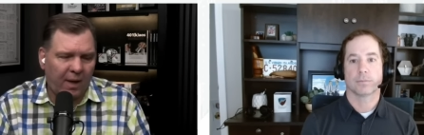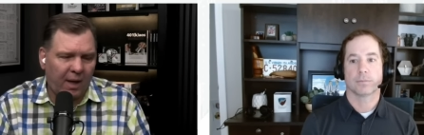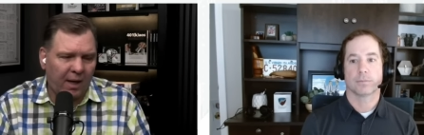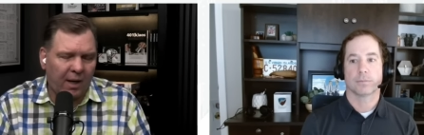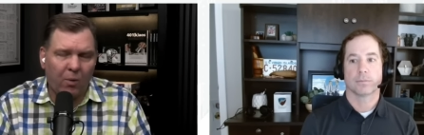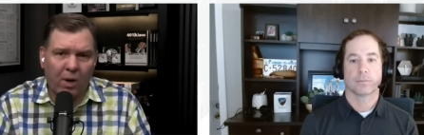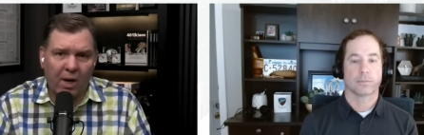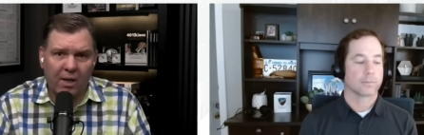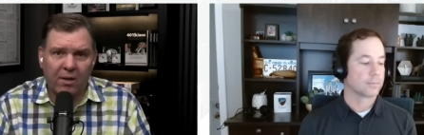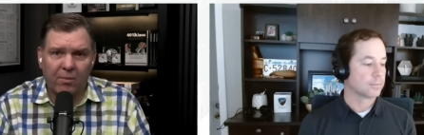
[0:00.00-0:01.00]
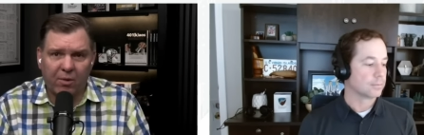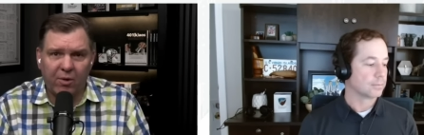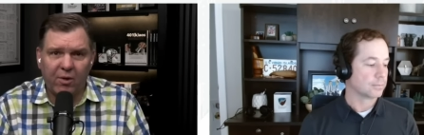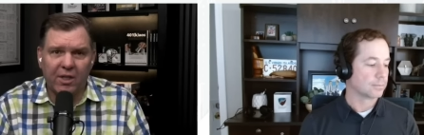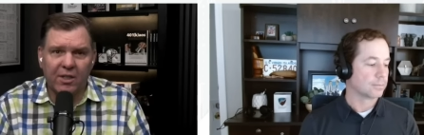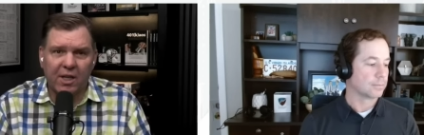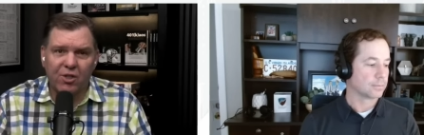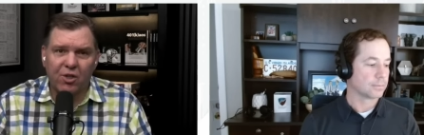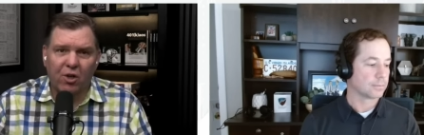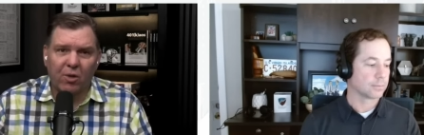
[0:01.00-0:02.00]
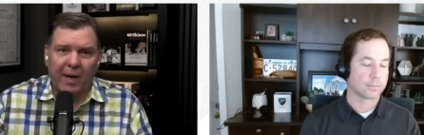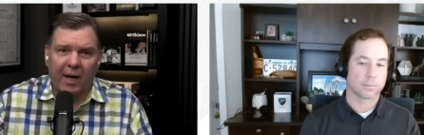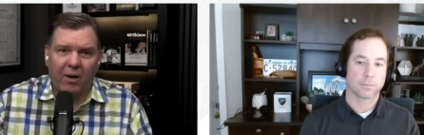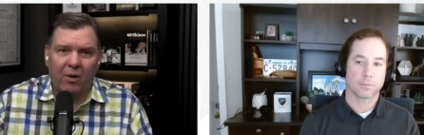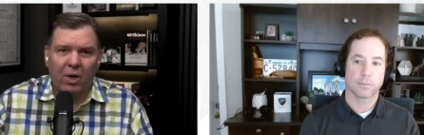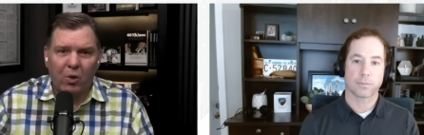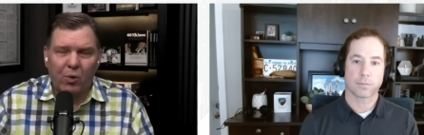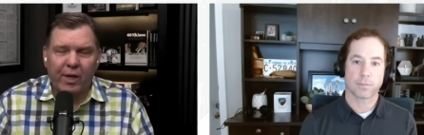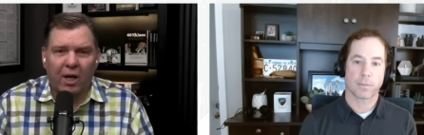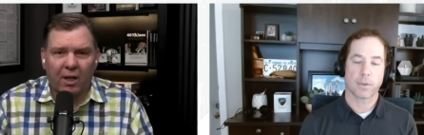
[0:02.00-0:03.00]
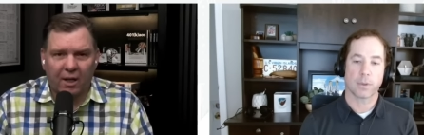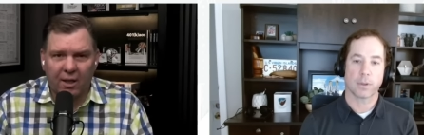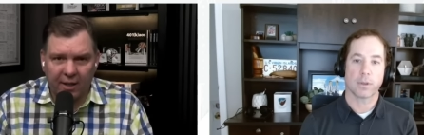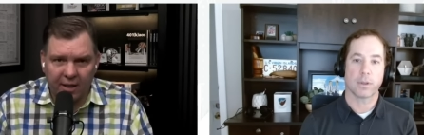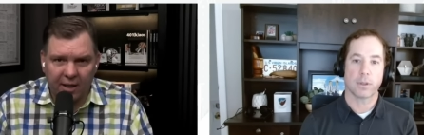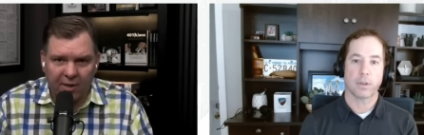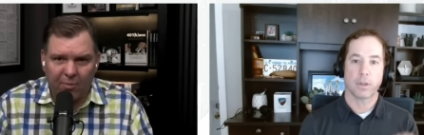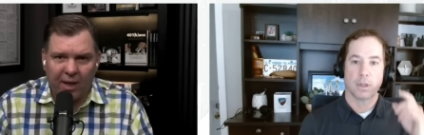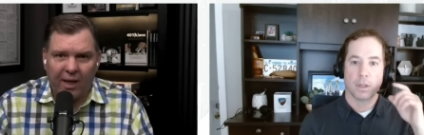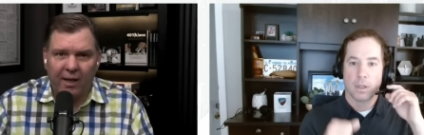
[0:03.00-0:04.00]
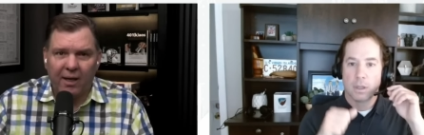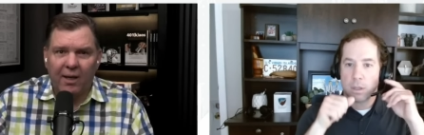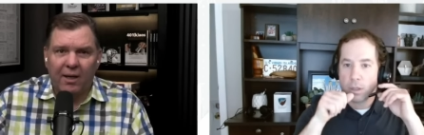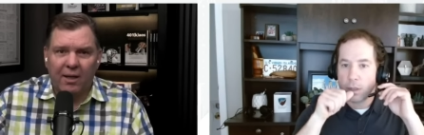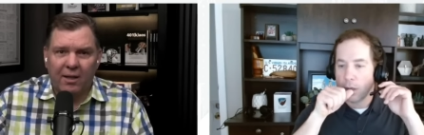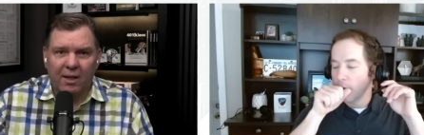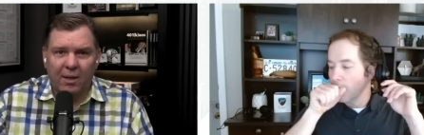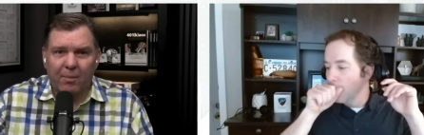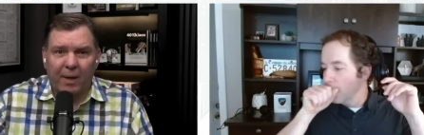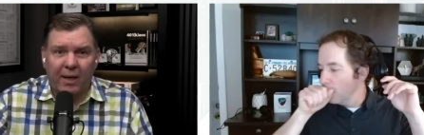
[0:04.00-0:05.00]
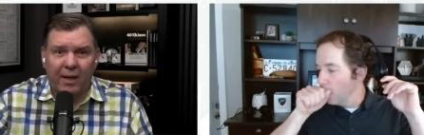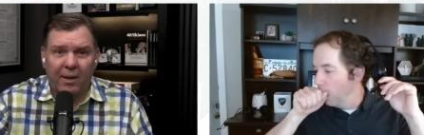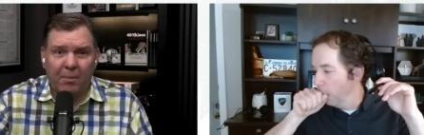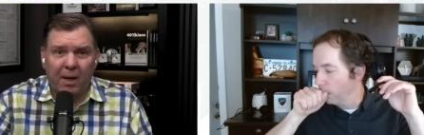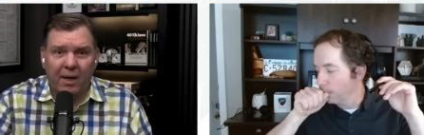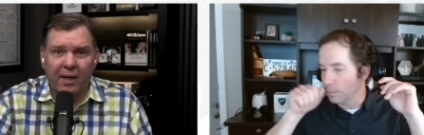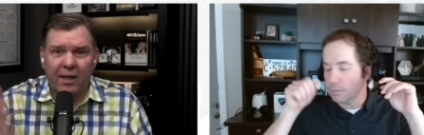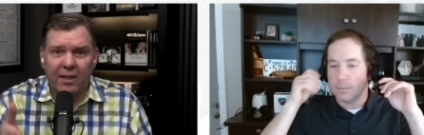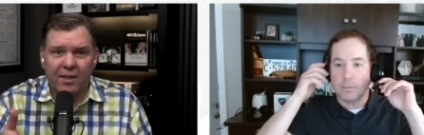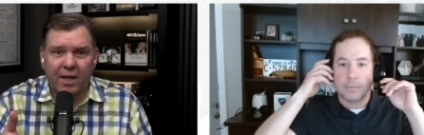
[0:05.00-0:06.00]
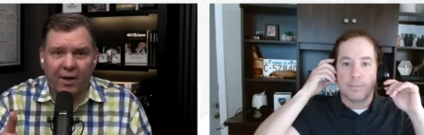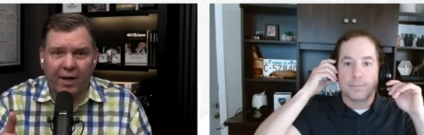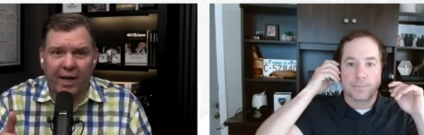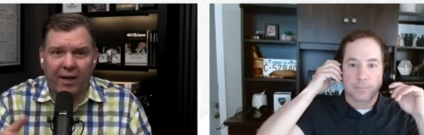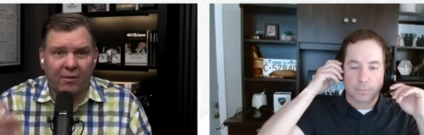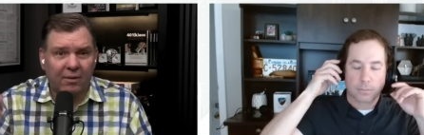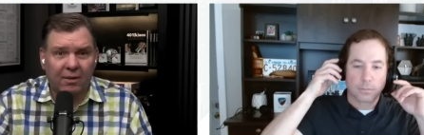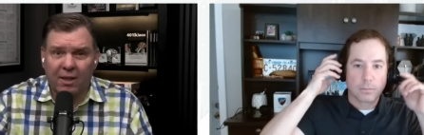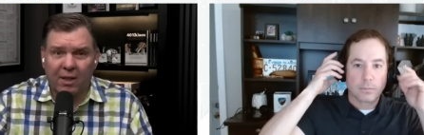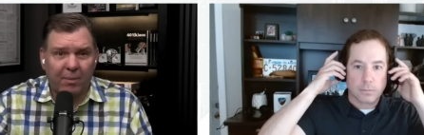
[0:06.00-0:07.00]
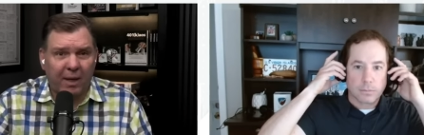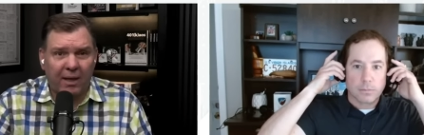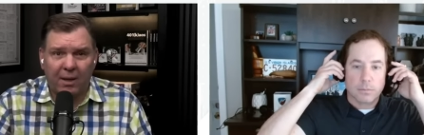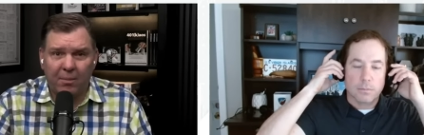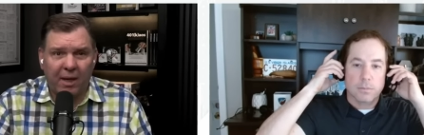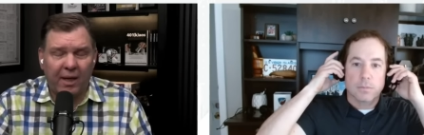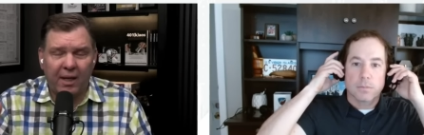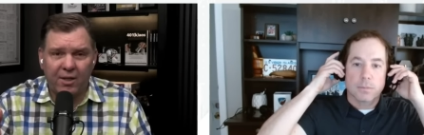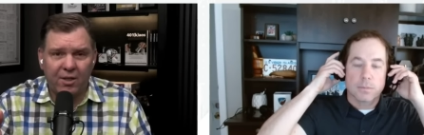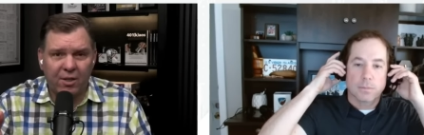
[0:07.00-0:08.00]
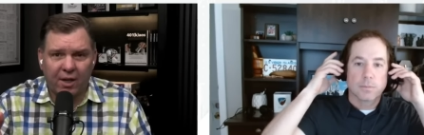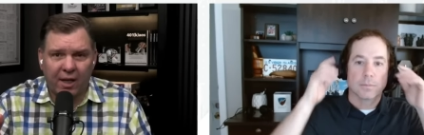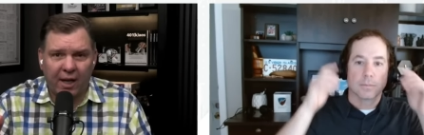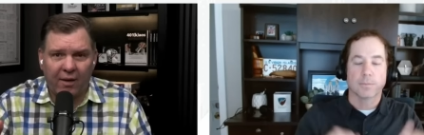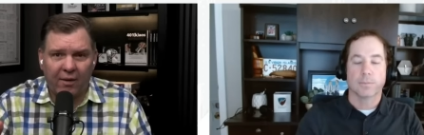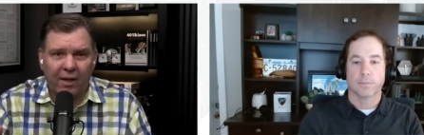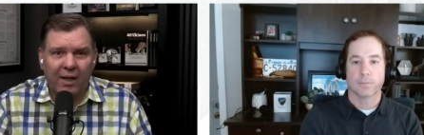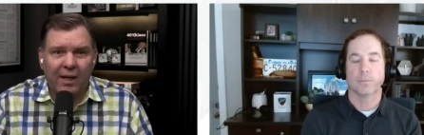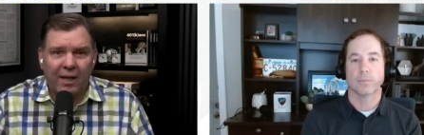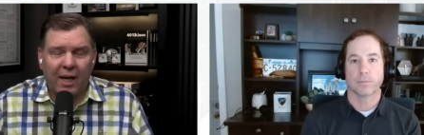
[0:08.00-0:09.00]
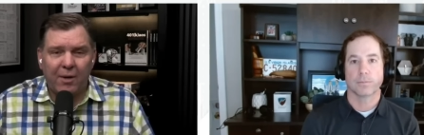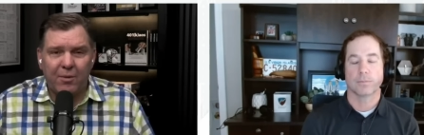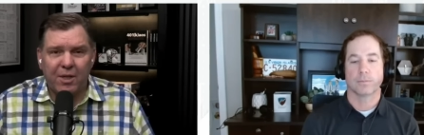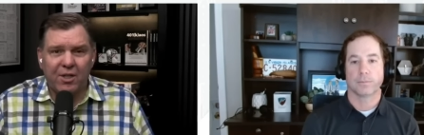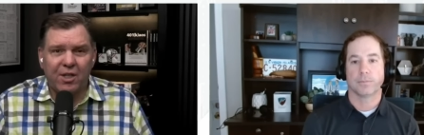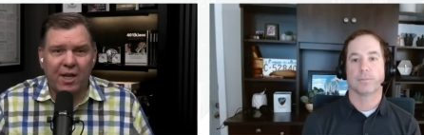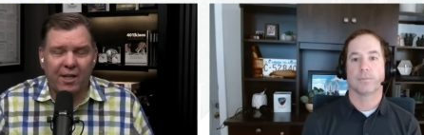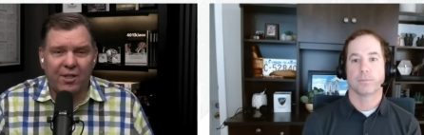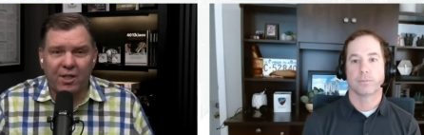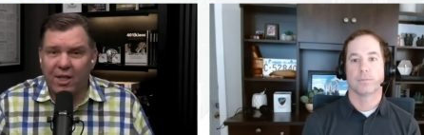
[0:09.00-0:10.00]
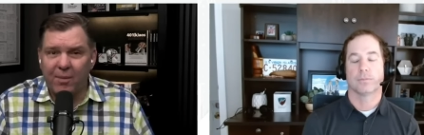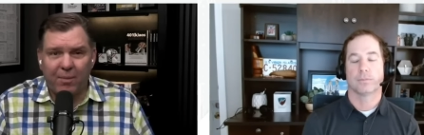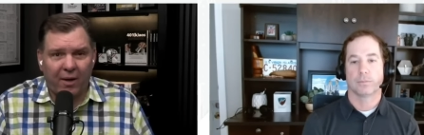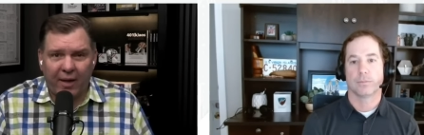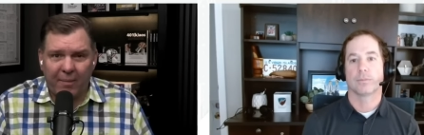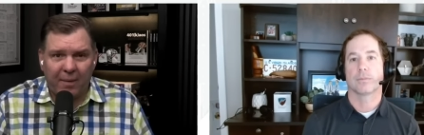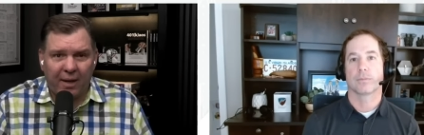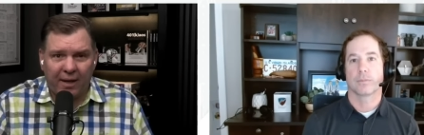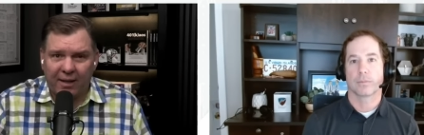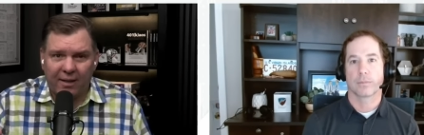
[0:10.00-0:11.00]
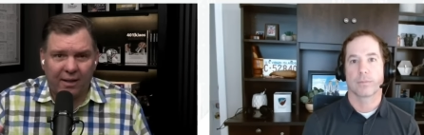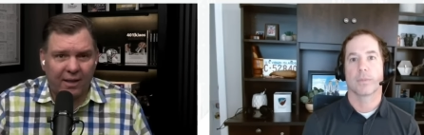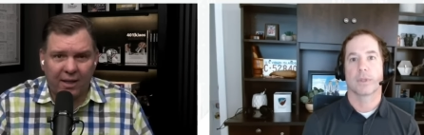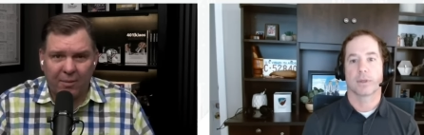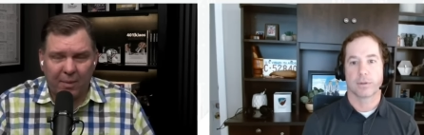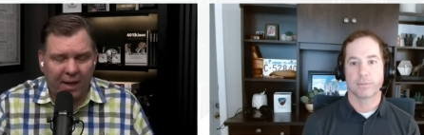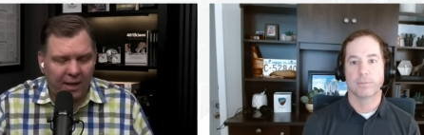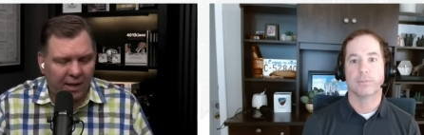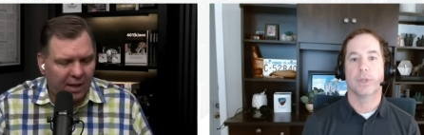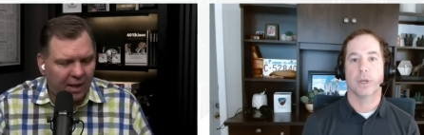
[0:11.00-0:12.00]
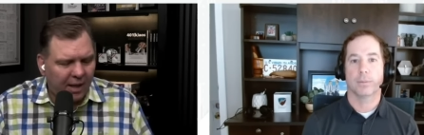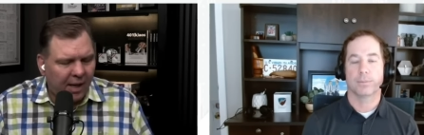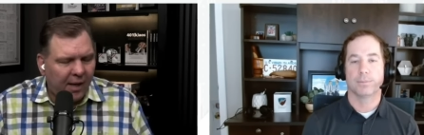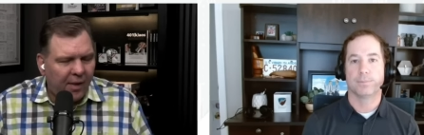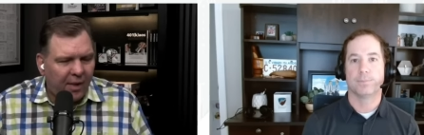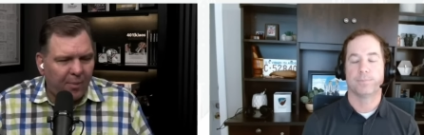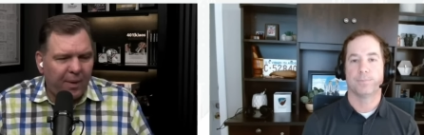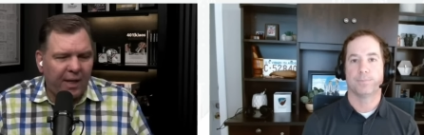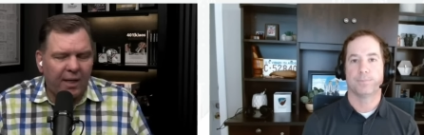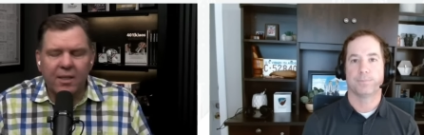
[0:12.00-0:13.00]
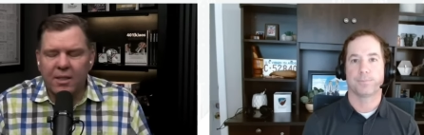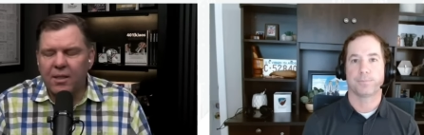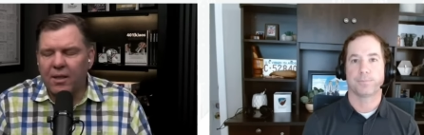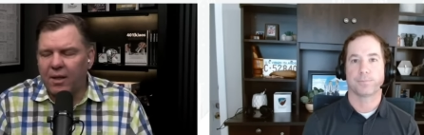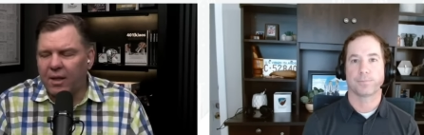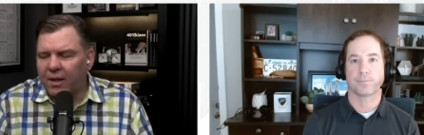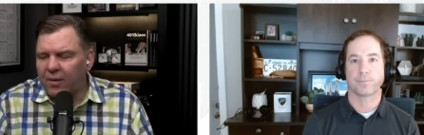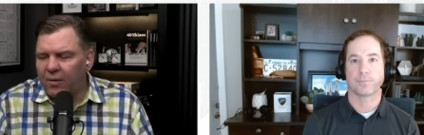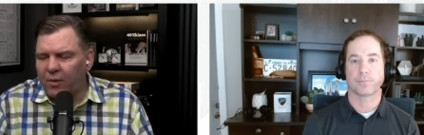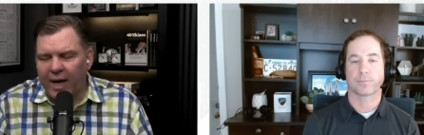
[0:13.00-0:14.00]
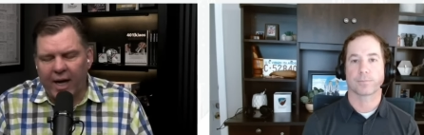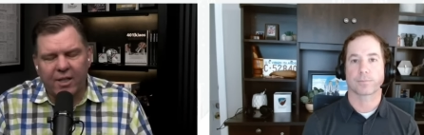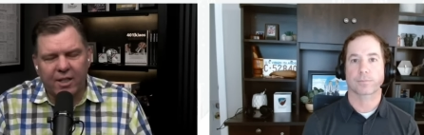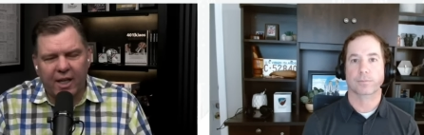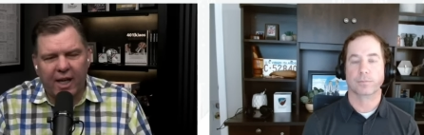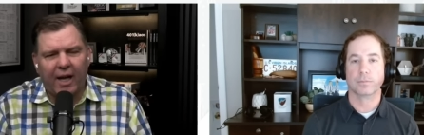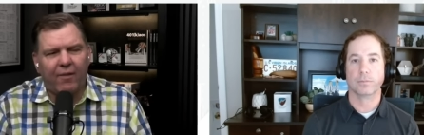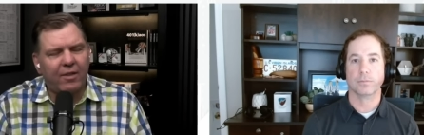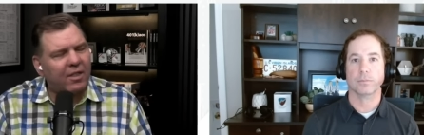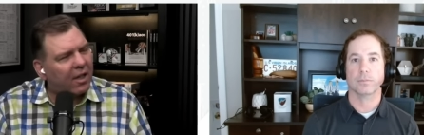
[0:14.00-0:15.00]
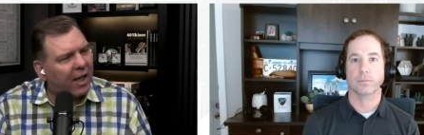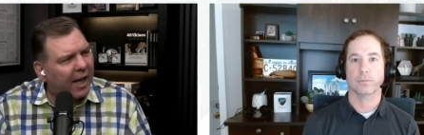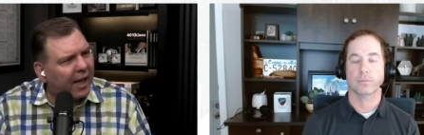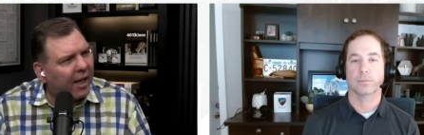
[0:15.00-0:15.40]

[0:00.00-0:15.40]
Speaker 1: and I walk them through this and I show them how we call it click and get paid click a button and money hits their account, click a button and money hits your account. 90% chance you keep all that money, click and get paid. Yeah the biggest reaction they have is they're like,